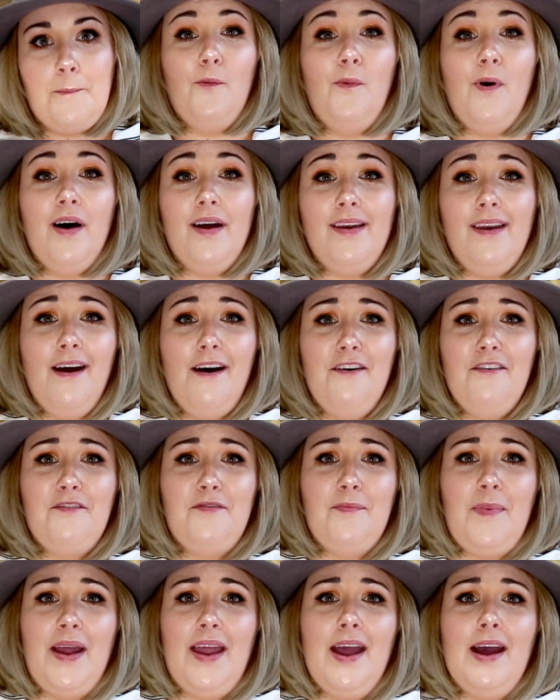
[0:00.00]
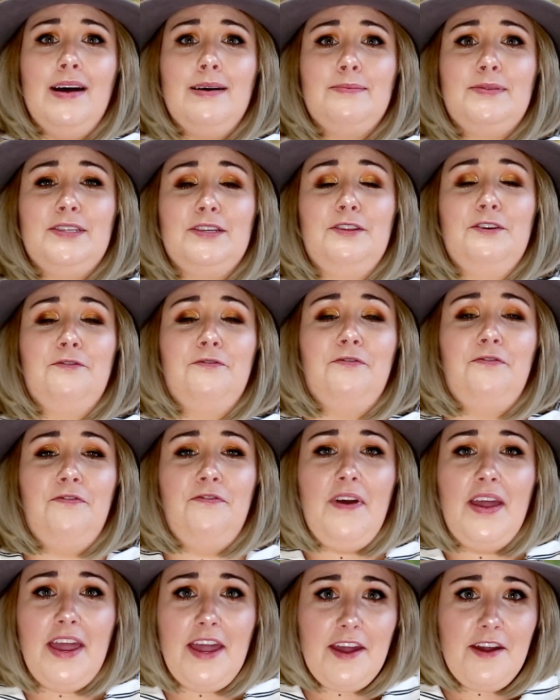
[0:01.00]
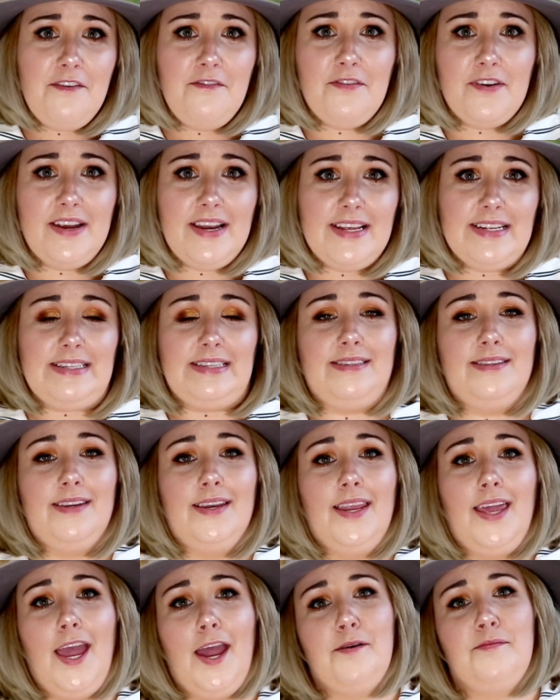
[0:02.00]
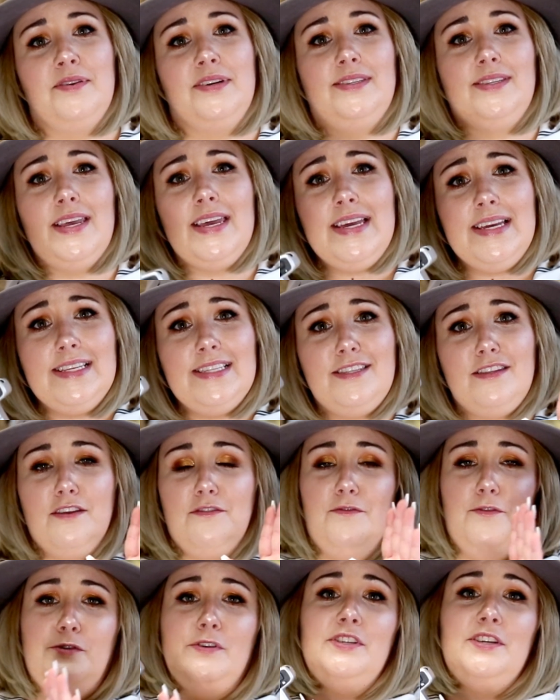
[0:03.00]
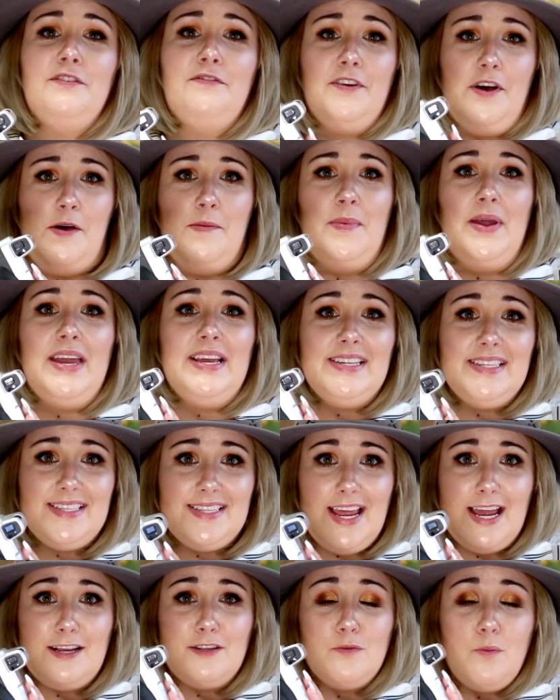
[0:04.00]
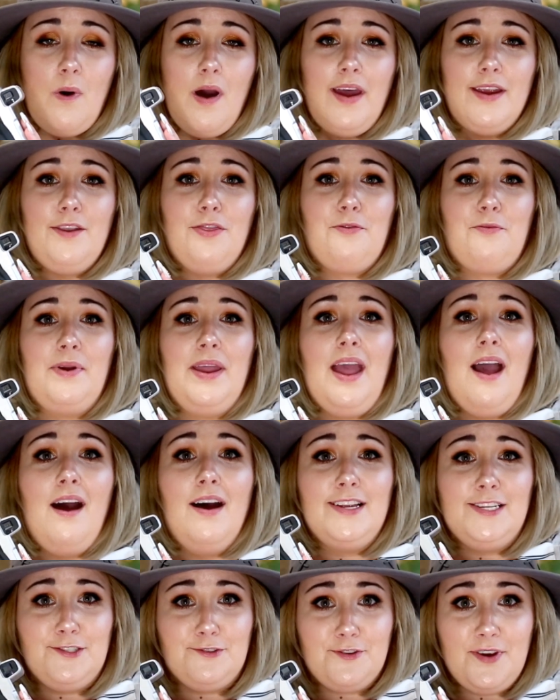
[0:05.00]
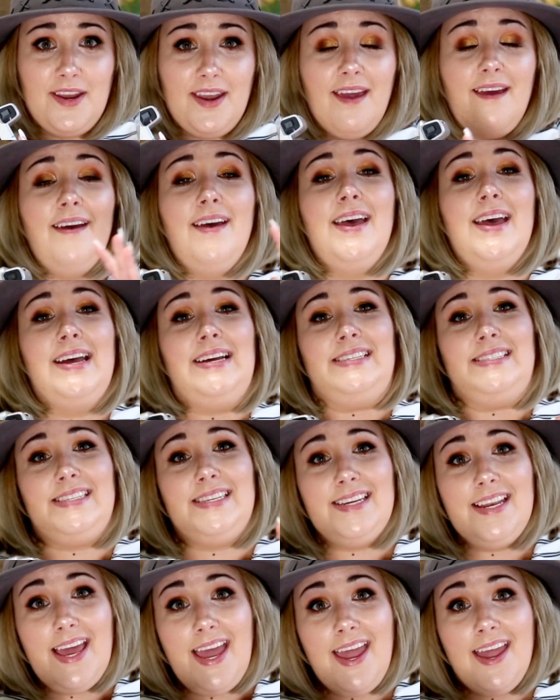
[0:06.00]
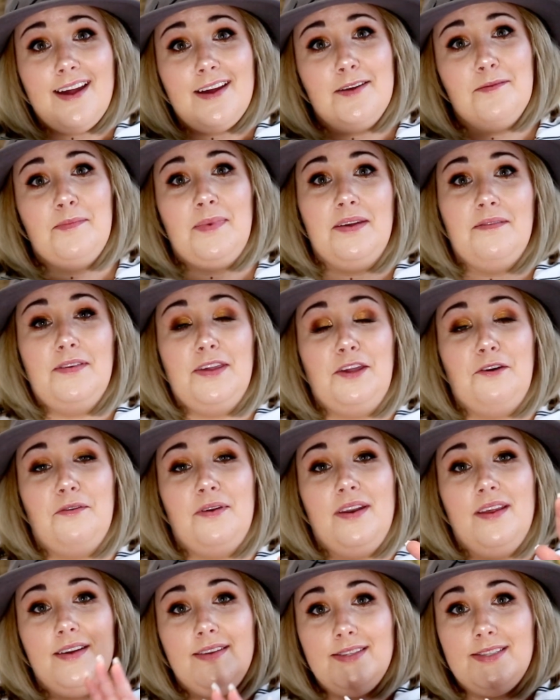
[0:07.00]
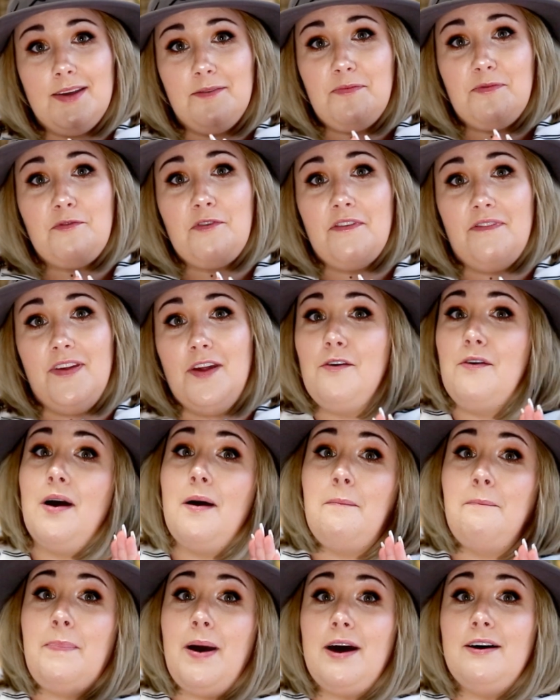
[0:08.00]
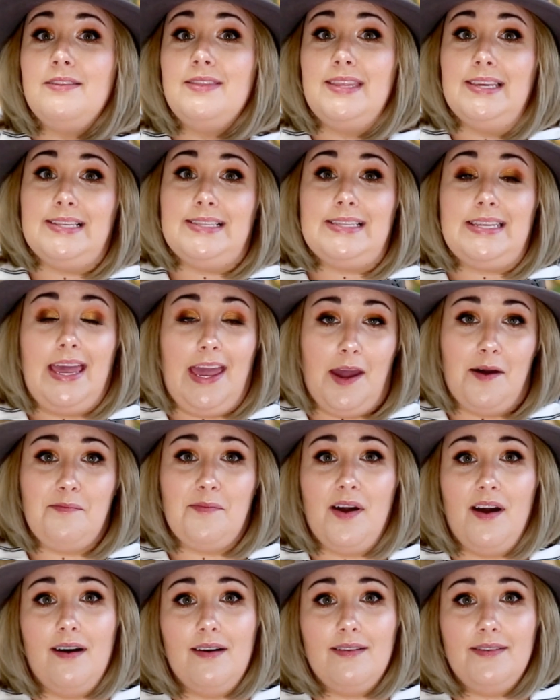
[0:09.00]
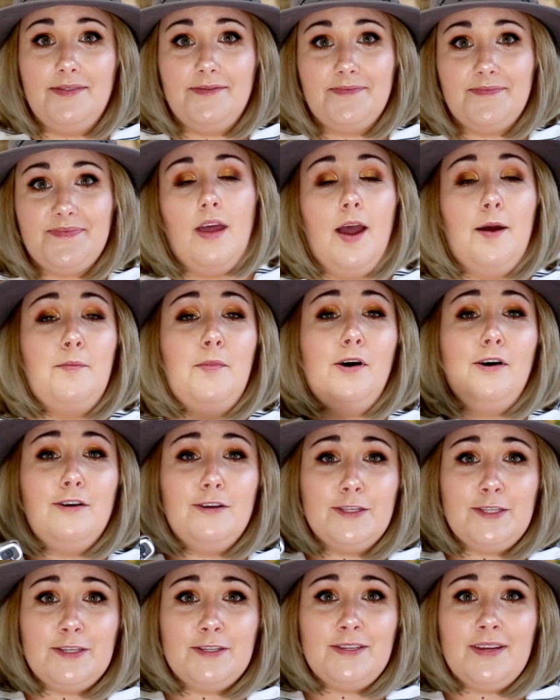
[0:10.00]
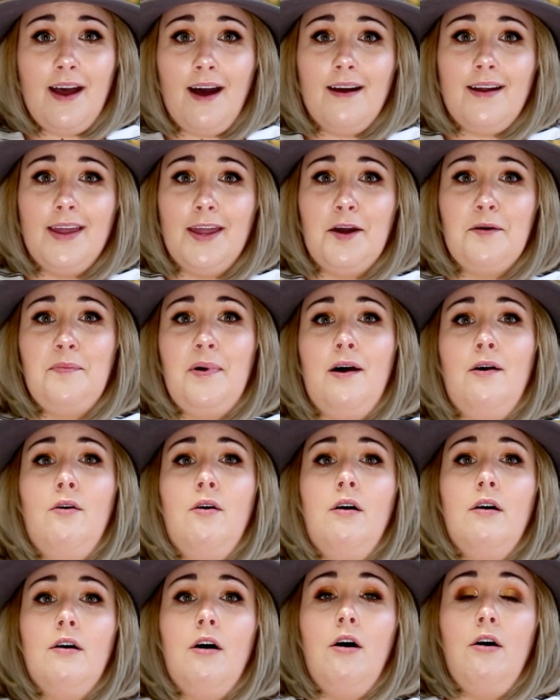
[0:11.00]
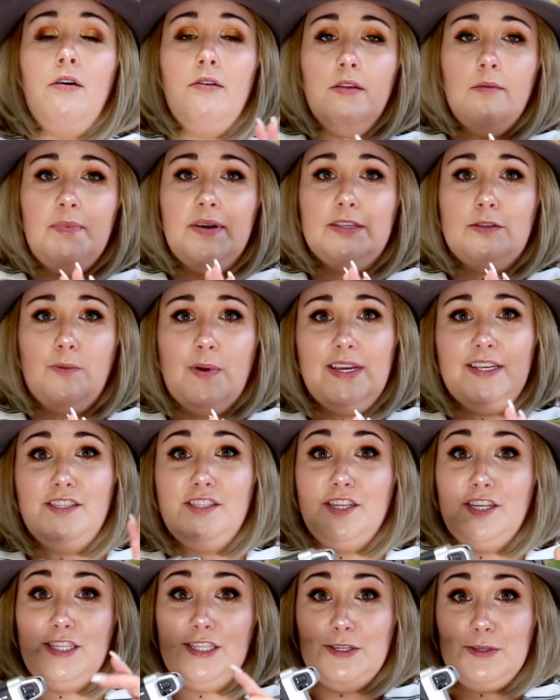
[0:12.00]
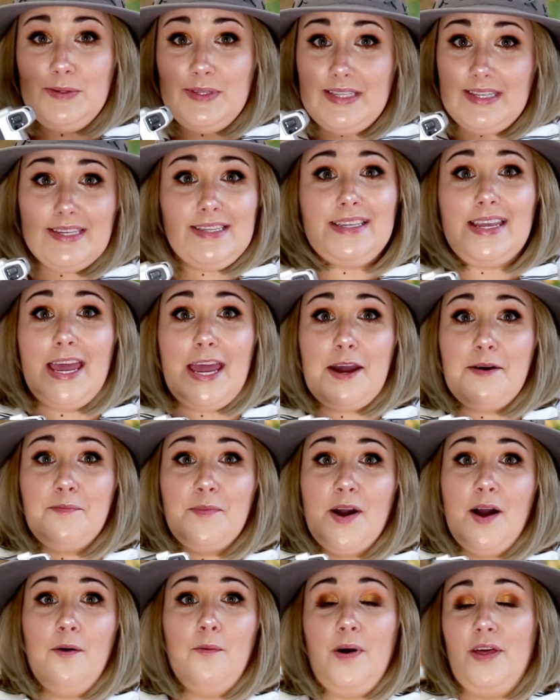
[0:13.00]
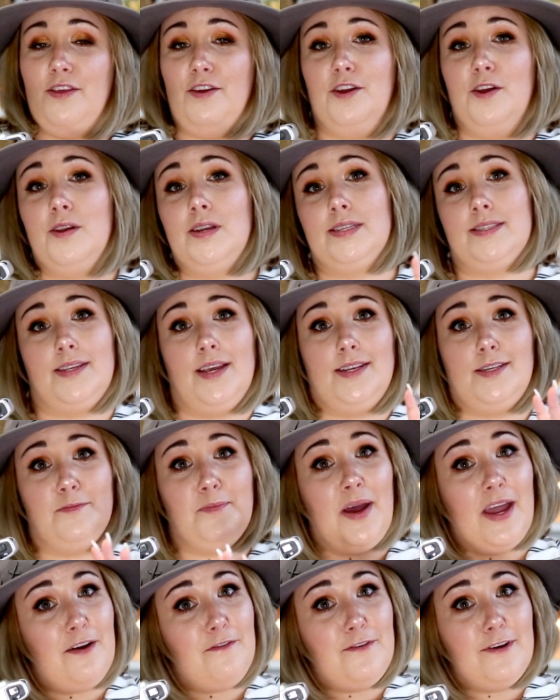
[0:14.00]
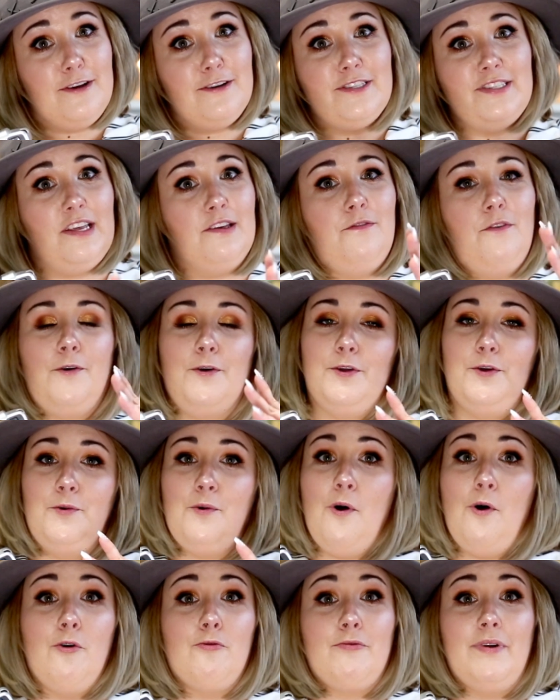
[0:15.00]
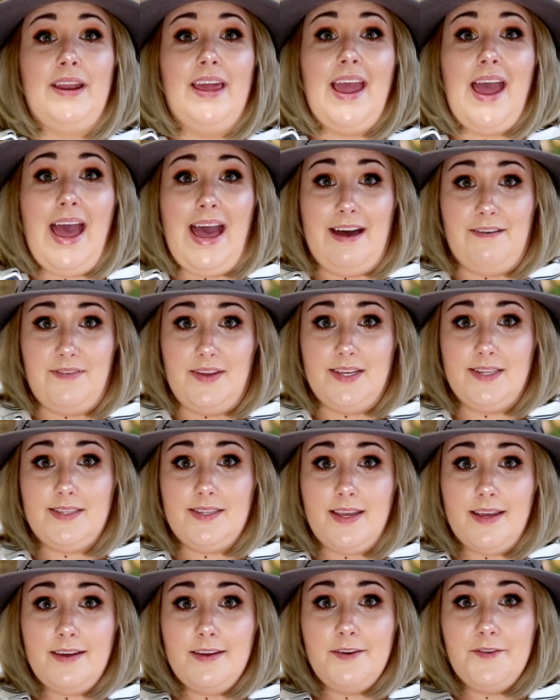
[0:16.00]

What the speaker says: One of my absolute favorite instant cameras is the Fujifilm Instax Wide 300, and today I'm giving you an in-depth review about this camera. I'm also talking about all the best ways to use this camera, whether you decide to buy it for yourself or you already have it.